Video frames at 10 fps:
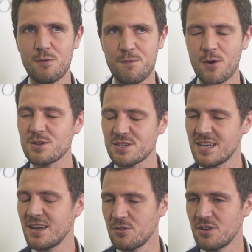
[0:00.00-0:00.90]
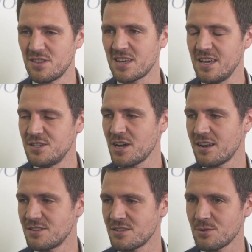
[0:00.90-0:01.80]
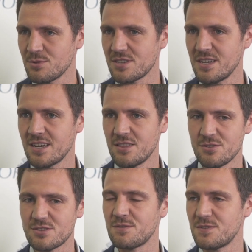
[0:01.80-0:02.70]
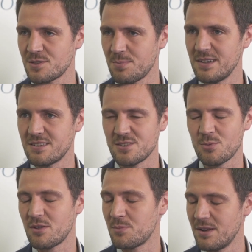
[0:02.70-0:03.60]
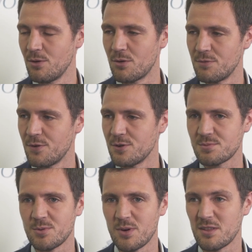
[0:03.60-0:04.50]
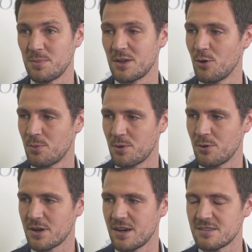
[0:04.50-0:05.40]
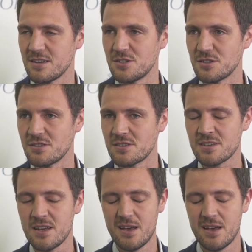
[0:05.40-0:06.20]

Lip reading: focusing on the key challenges that we're seeing in those different spaces, whether it be law enforcement, whether it be corporate organizations.